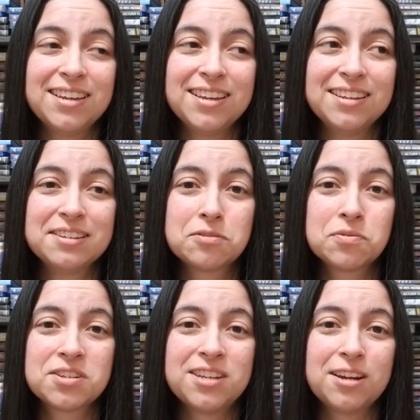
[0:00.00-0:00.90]
And this
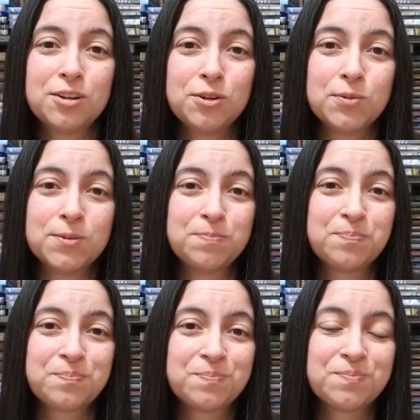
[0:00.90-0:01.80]
was not a good one.
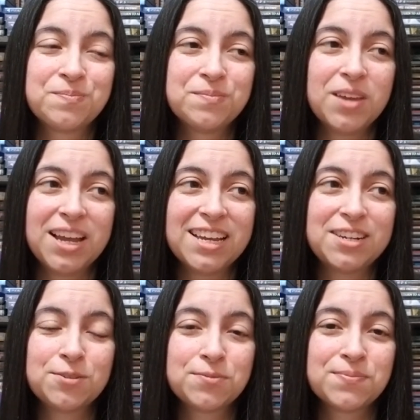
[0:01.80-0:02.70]
I
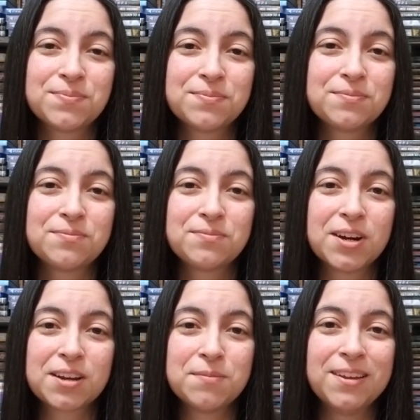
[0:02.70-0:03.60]
don't
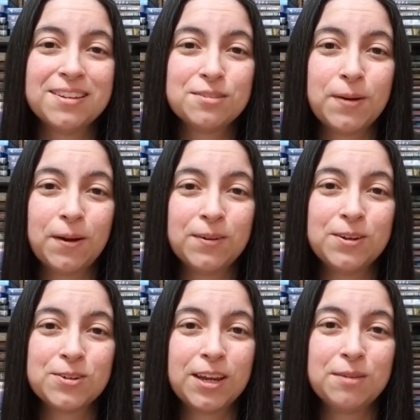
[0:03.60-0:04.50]
recommend this Power Ranger